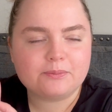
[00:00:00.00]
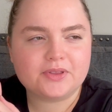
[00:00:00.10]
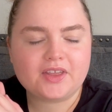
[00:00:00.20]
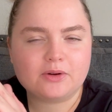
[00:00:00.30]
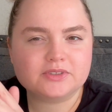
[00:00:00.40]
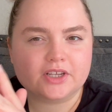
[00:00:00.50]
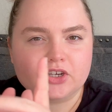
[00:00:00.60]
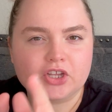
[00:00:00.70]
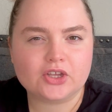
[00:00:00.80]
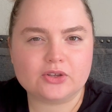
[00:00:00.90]
But then I was like,
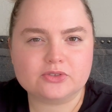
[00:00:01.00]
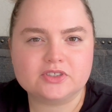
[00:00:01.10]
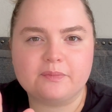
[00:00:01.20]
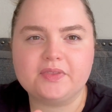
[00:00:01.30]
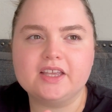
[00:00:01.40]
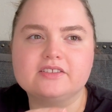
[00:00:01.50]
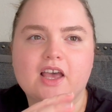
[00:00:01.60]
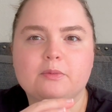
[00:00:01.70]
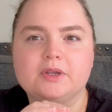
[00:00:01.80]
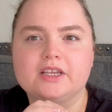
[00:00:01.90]
no, something is
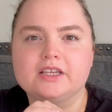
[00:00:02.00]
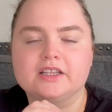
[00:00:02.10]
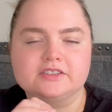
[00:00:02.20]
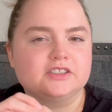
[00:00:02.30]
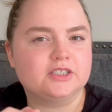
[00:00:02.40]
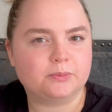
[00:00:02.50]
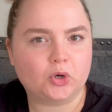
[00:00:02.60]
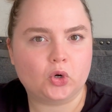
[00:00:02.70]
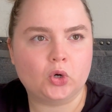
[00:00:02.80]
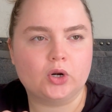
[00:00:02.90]
happening that's
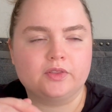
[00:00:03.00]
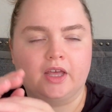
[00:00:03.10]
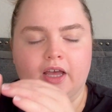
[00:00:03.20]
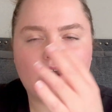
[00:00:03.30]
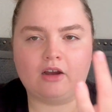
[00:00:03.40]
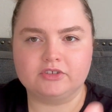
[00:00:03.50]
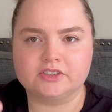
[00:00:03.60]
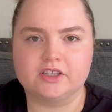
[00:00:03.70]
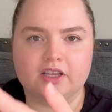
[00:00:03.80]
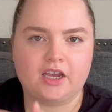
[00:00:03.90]
deeper, that
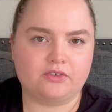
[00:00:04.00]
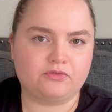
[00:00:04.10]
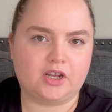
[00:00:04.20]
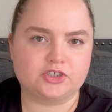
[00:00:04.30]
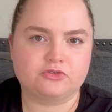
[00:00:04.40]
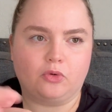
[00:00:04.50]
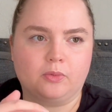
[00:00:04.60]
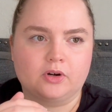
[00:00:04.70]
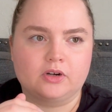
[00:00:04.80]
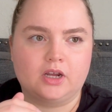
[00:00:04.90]
obviously they kind of flash
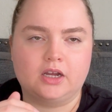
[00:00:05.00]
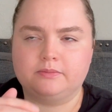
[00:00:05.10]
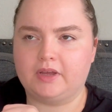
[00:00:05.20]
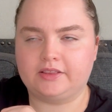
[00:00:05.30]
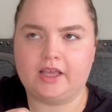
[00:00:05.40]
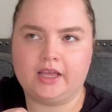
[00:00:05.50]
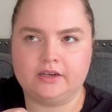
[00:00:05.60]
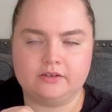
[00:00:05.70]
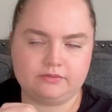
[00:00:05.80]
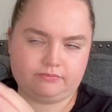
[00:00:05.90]
forward at the
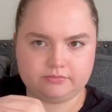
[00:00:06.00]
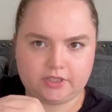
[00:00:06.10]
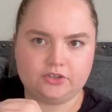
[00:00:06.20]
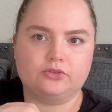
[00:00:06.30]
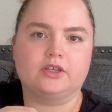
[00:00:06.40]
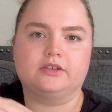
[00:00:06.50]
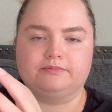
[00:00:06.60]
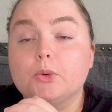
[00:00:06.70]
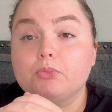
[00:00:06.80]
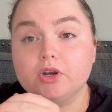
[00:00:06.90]
end. They do the
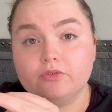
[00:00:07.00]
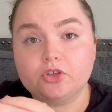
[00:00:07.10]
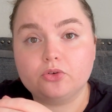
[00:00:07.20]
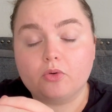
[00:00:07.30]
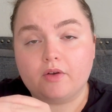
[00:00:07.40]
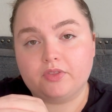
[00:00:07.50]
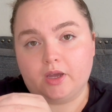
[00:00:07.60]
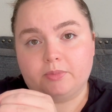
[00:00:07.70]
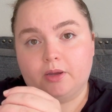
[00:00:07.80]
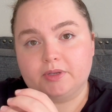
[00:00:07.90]
preview of the
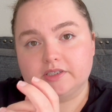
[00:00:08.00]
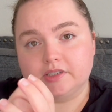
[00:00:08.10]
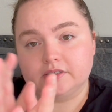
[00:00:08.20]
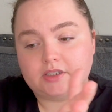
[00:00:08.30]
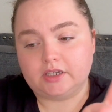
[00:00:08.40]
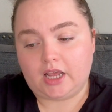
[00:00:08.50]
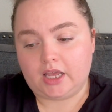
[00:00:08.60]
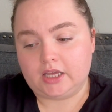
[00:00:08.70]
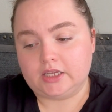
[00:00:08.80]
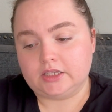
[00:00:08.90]
upcoming season
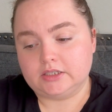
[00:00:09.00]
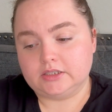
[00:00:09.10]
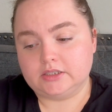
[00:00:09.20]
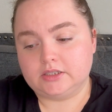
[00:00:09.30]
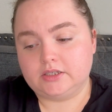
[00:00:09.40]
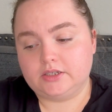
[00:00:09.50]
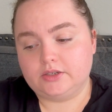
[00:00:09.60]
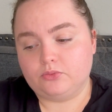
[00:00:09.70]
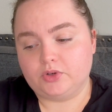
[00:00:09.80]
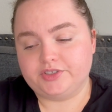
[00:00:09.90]
and
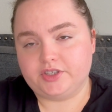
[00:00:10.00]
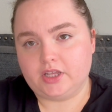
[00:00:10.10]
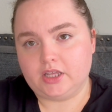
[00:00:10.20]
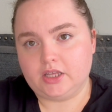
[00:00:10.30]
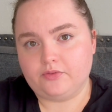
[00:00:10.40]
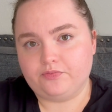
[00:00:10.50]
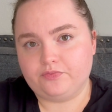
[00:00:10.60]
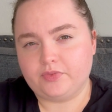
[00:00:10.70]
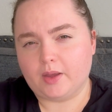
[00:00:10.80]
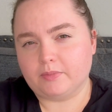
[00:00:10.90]
we see
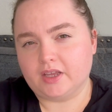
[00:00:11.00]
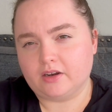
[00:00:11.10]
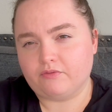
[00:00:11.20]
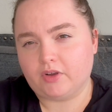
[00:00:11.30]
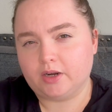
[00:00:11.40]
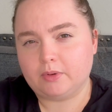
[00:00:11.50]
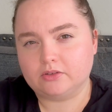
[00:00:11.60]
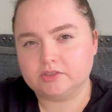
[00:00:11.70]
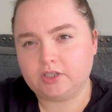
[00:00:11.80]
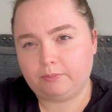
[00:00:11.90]
them get in a fight
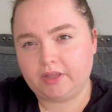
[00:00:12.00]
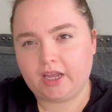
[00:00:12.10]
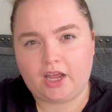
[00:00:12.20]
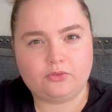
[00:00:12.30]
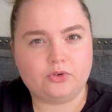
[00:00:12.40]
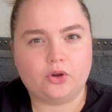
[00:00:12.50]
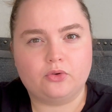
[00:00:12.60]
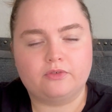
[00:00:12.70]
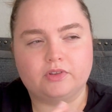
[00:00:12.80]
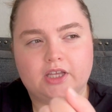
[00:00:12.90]
about something. I don't know
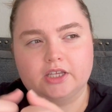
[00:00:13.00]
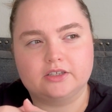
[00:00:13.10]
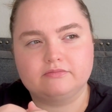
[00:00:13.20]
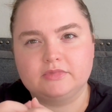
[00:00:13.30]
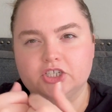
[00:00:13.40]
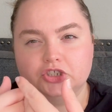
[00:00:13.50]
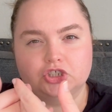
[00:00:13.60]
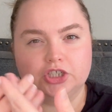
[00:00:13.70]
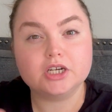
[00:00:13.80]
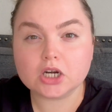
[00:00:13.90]
if like he
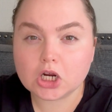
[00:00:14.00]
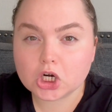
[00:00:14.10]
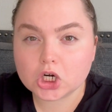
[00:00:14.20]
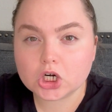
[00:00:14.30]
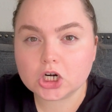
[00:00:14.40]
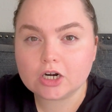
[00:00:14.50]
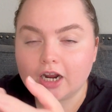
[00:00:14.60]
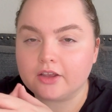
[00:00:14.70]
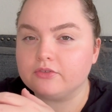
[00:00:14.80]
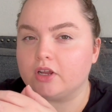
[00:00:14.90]
cheated on her.
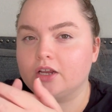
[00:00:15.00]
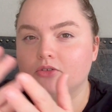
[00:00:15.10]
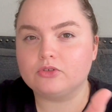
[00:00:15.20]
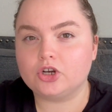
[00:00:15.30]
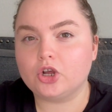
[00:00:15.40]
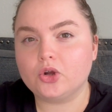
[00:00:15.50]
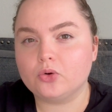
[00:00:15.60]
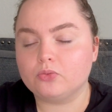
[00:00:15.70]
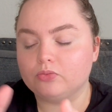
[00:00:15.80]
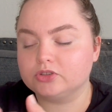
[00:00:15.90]
I don't
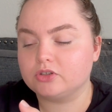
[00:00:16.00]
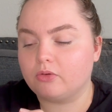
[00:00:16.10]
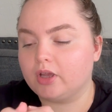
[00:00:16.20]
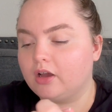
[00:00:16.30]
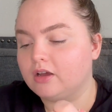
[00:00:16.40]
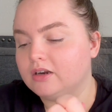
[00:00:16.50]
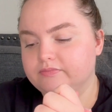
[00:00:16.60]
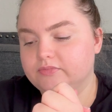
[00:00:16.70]
know what's going on.